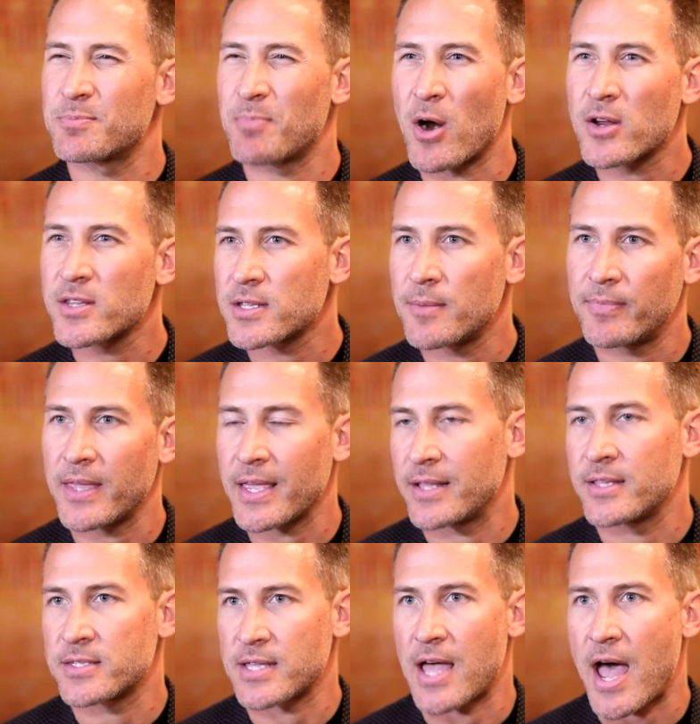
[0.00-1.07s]
sparks something
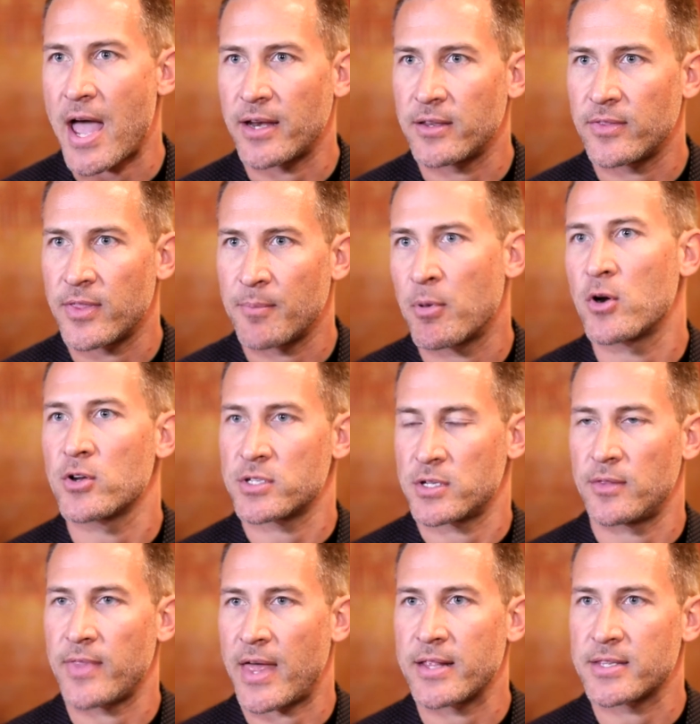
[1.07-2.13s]
inside the
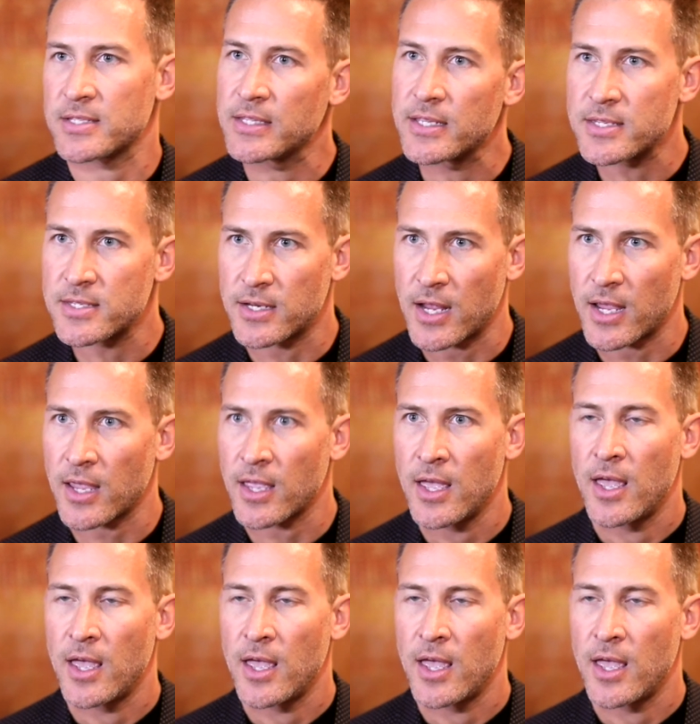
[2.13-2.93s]
person that's listening.